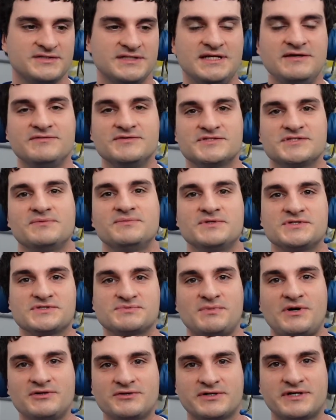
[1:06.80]
even some of the
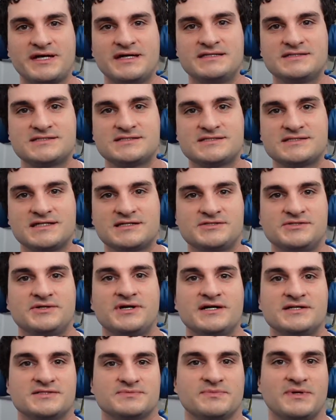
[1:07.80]
smaller cases that you
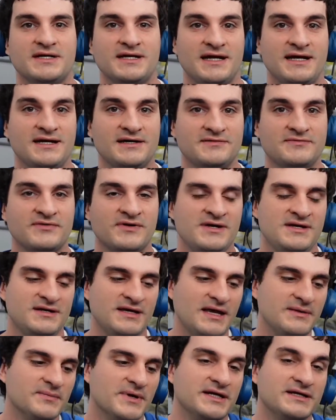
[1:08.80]
guys might have,
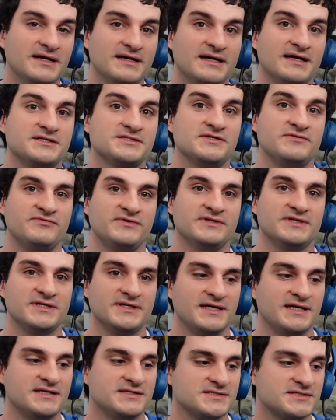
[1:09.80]
it might not actually fit the
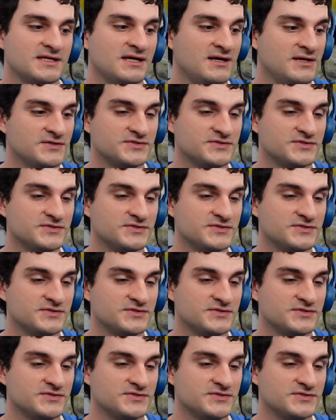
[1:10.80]
case.